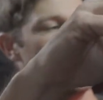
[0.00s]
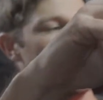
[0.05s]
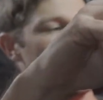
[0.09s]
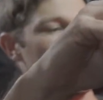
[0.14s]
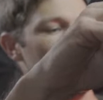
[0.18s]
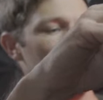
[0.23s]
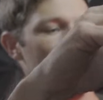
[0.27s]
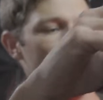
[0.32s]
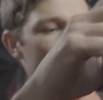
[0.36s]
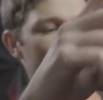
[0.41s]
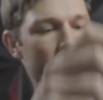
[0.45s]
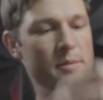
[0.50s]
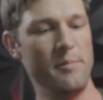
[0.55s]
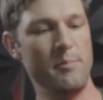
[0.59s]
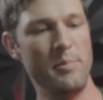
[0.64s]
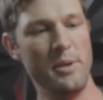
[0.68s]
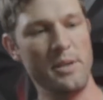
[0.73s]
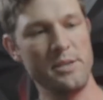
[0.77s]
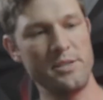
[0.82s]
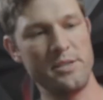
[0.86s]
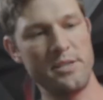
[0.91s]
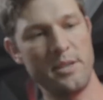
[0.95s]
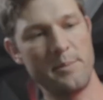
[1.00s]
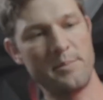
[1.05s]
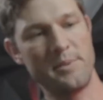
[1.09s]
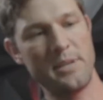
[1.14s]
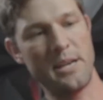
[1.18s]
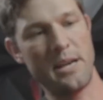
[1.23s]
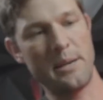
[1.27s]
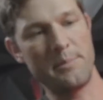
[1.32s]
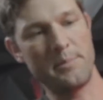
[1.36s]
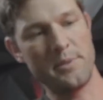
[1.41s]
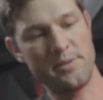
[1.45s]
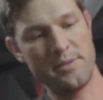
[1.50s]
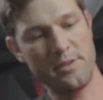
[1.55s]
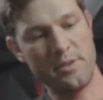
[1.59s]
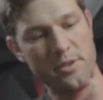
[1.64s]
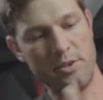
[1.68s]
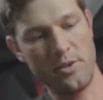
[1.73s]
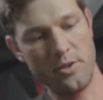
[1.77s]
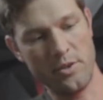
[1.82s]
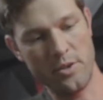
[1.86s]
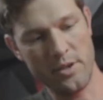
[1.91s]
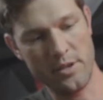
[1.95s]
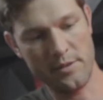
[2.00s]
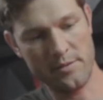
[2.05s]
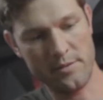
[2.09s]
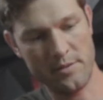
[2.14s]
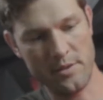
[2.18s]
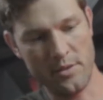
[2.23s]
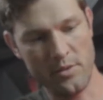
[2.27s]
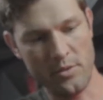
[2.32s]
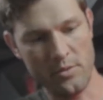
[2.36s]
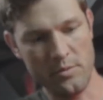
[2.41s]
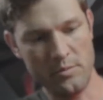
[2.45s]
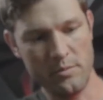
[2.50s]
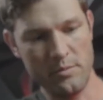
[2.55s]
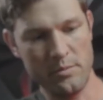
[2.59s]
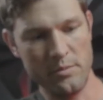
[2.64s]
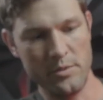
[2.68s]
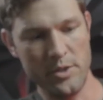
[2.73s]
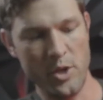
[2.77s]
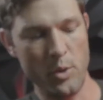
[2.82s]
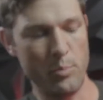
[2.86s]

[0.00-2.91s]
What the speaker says: with the bungee up top to secure it. So no